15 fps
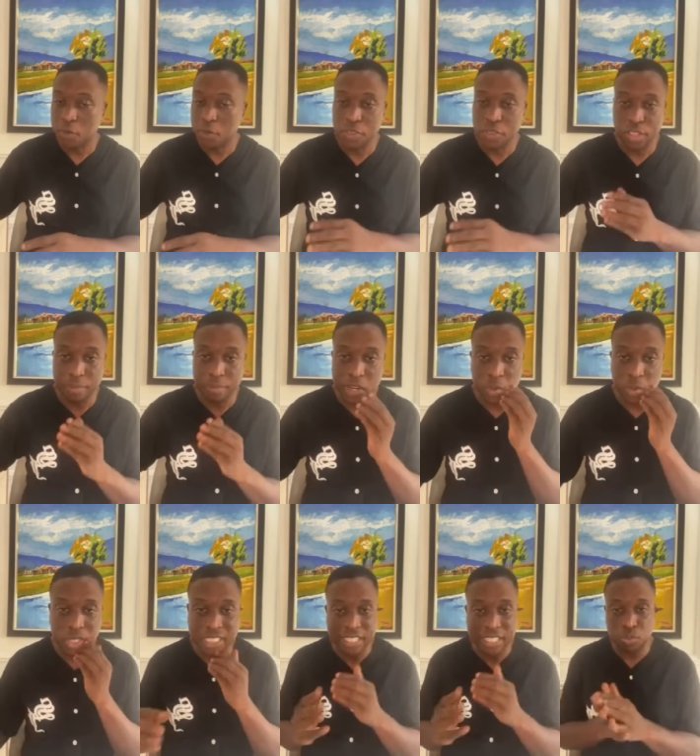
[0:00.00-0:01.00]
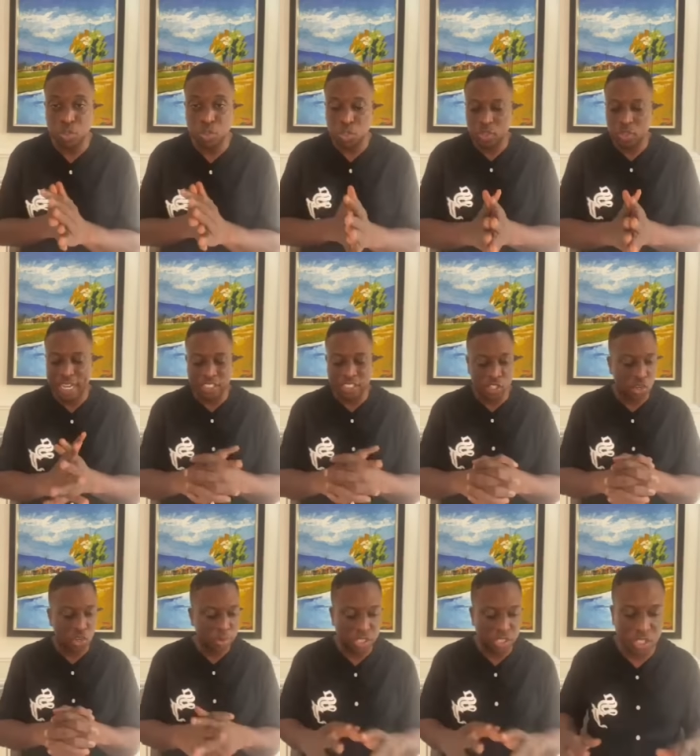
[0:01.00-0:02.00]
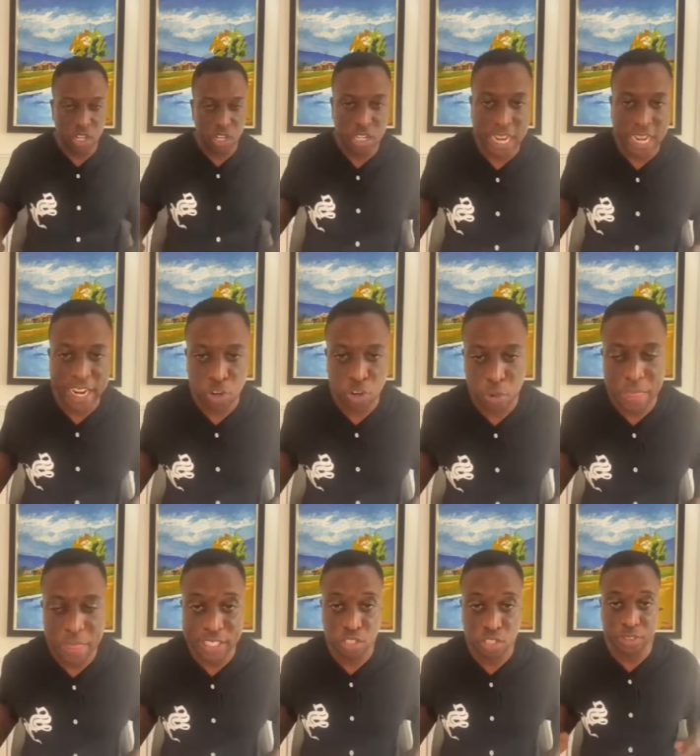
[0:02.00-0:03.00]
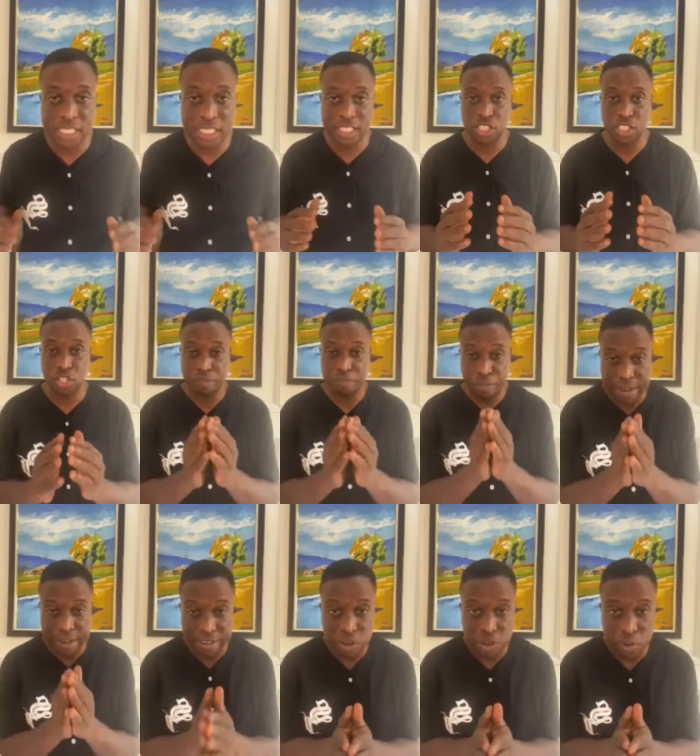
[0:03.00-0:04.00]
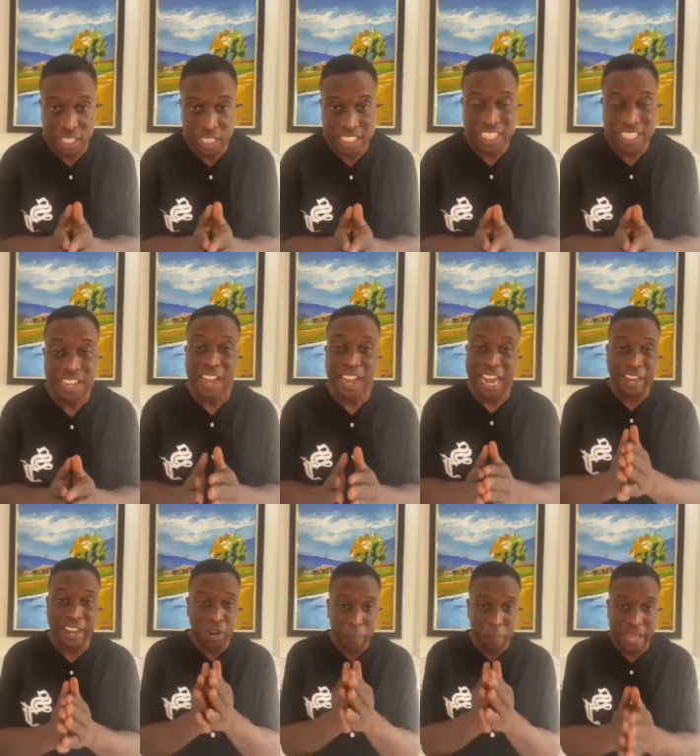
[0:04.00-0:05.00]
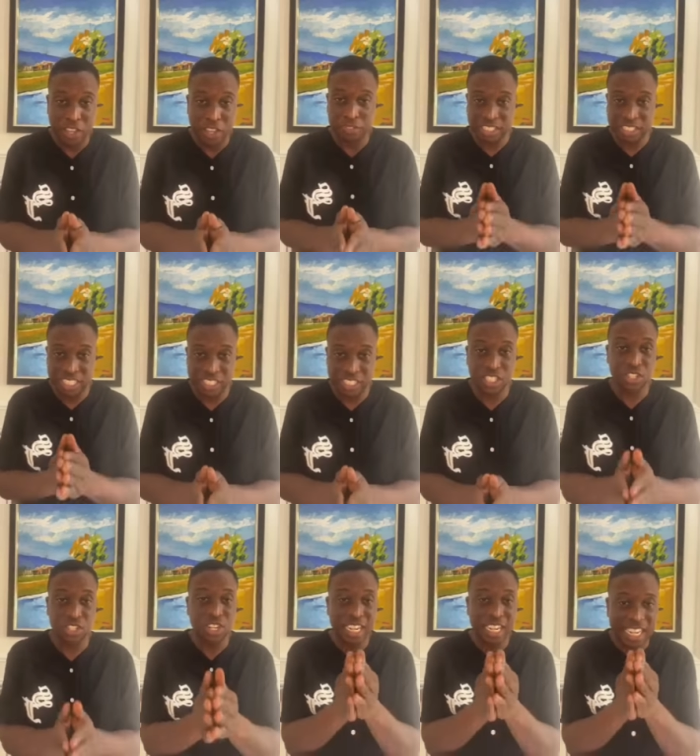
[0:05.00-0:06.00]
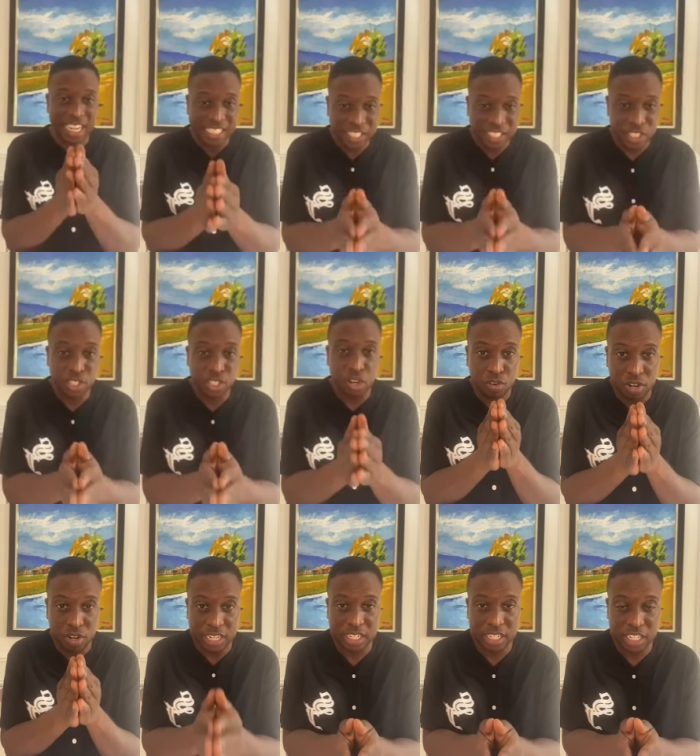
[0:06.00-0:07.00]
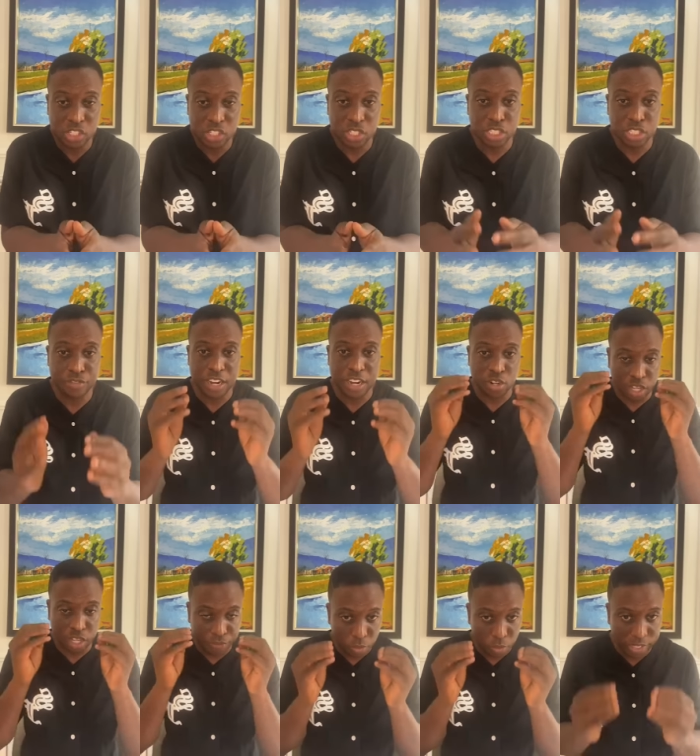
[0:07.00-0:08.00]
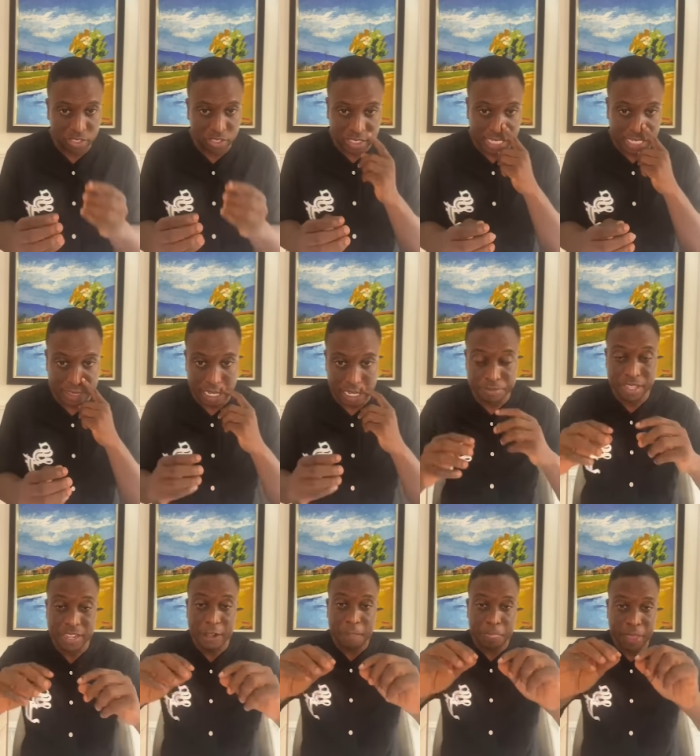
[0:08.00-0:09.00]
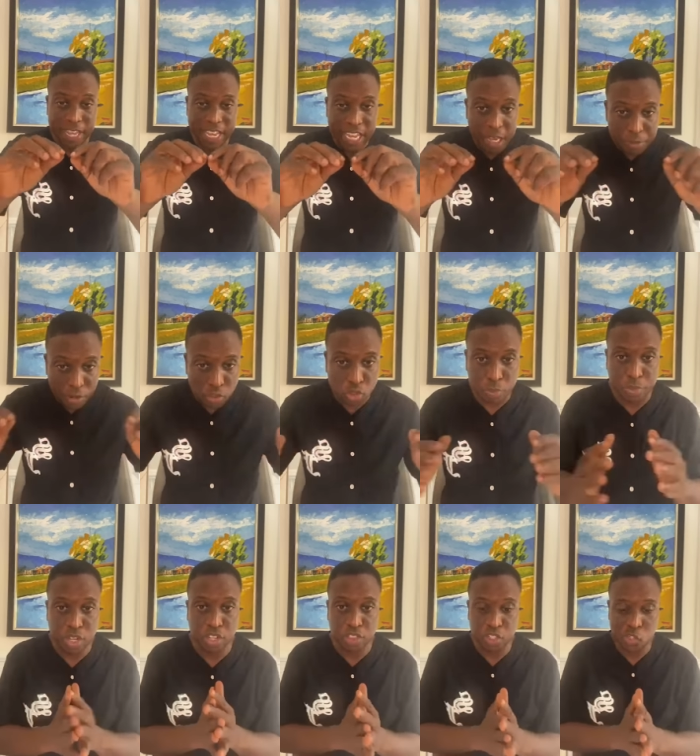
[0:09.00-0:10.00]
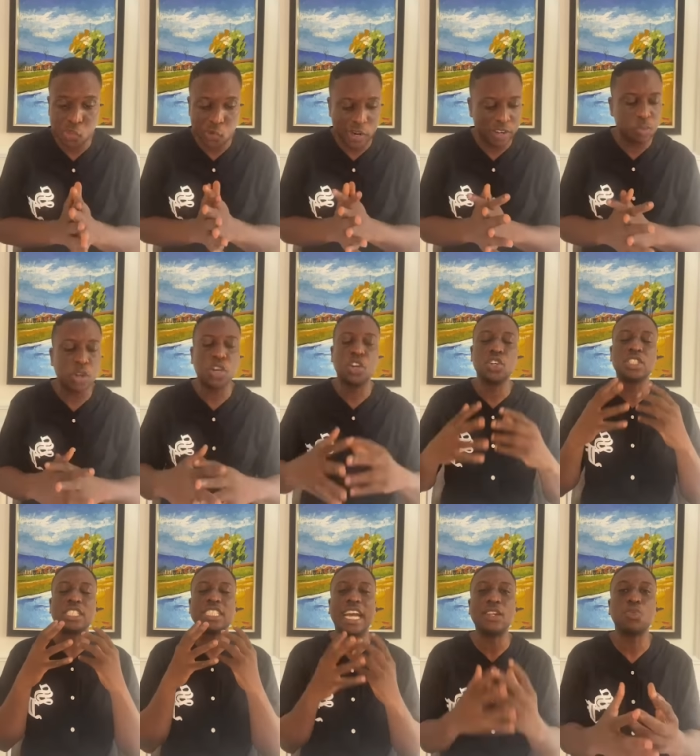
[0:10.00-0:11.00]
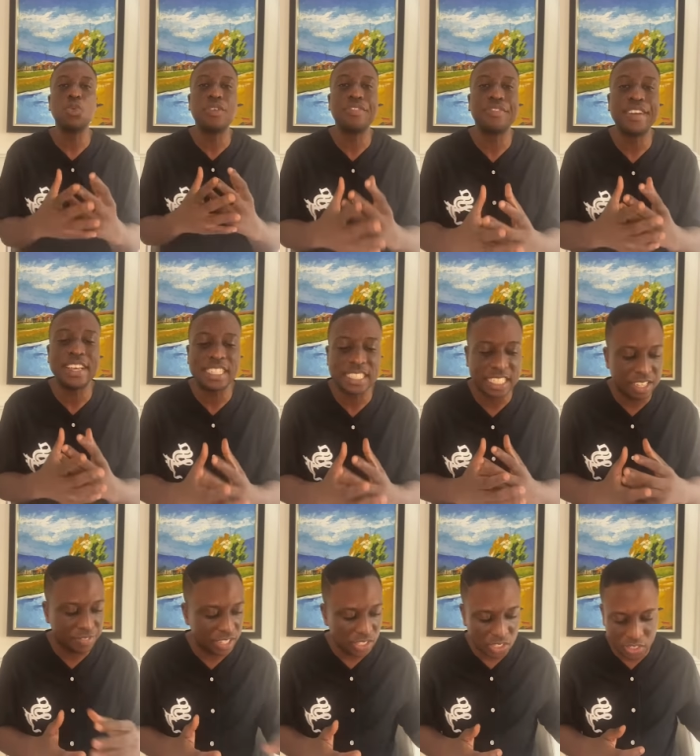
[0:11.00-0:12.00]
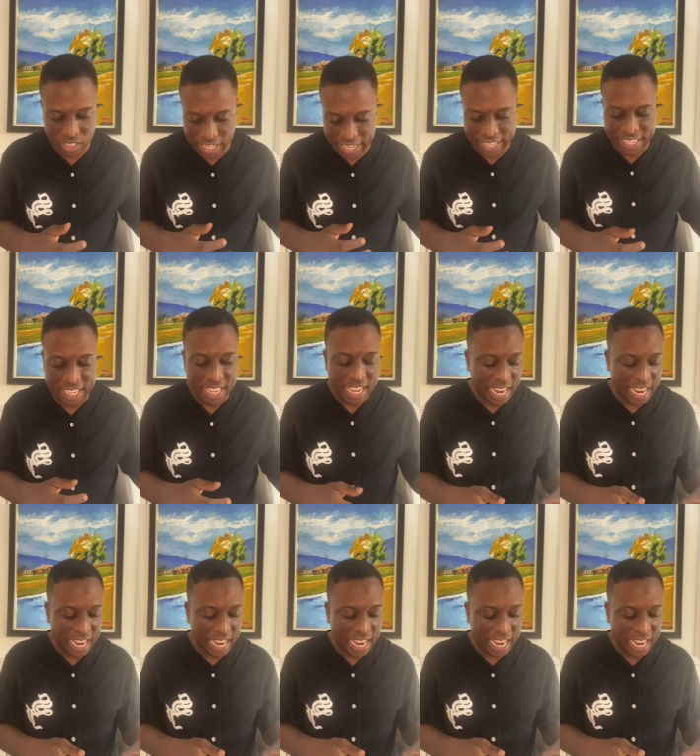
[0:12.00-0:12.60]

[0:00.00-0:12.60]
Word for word: We normally will start, we do that. Glory to God. I hope that you've sent in your prayer request. I hope that you've sent in your letters or congratulations. If you're looking for where to send them, the emails will be on the screen. We're going to start with Thanksgiving today.